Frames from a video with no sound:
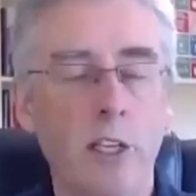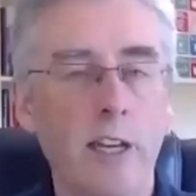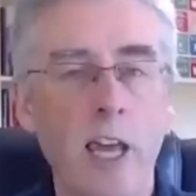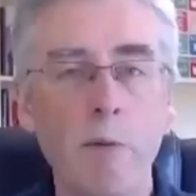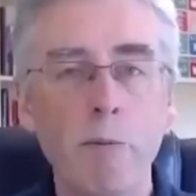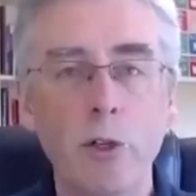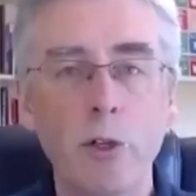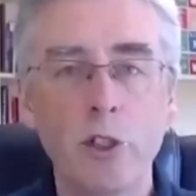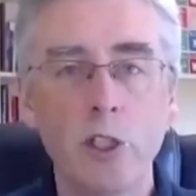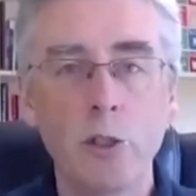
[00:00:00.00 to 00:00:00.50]
How
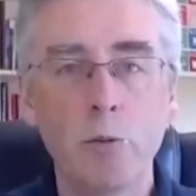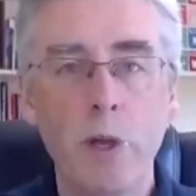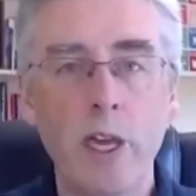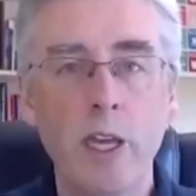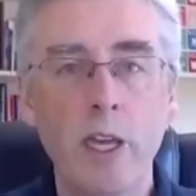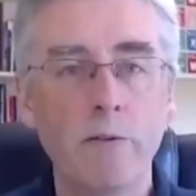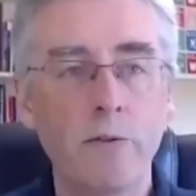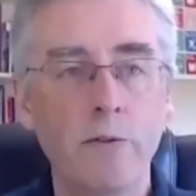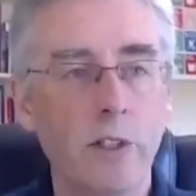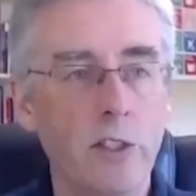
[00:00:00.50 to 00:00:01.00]
much is
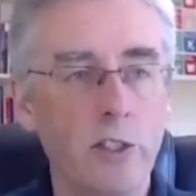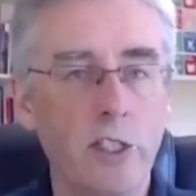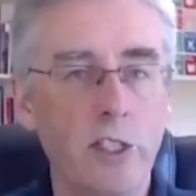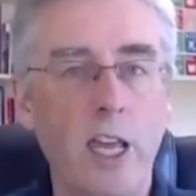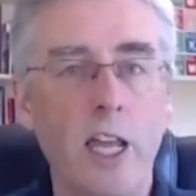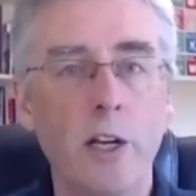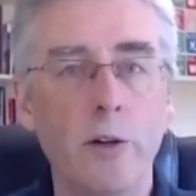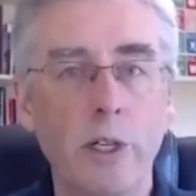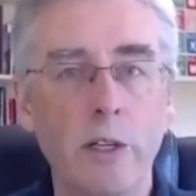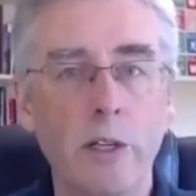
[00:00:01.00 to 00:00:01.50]
paying for the
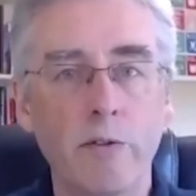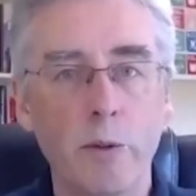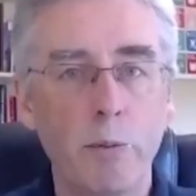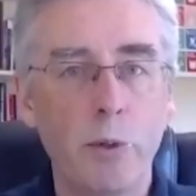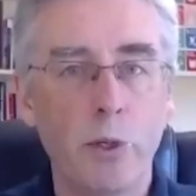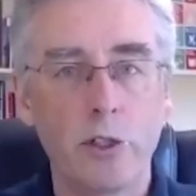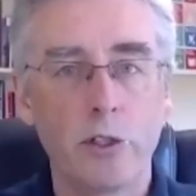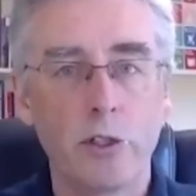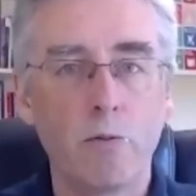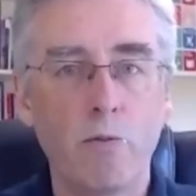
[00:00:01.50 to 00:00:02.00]
salary of the
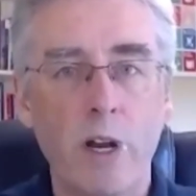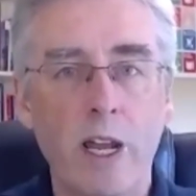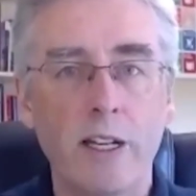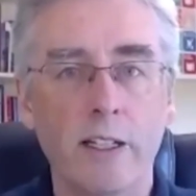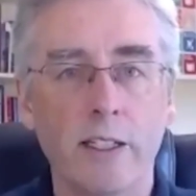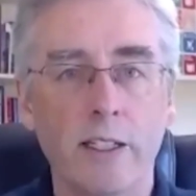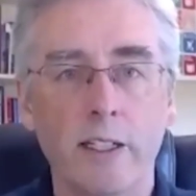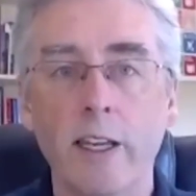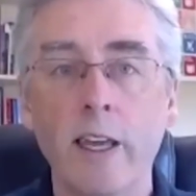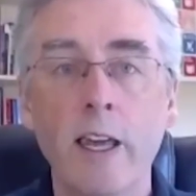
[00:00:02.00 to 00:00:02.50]
person
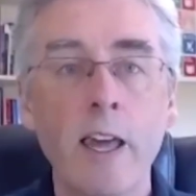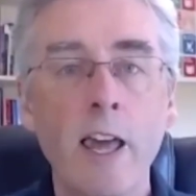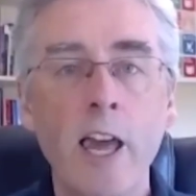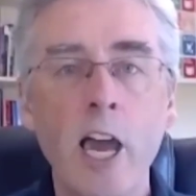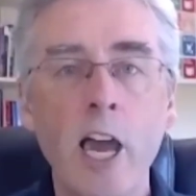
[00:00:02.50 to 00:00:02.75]
rattling it?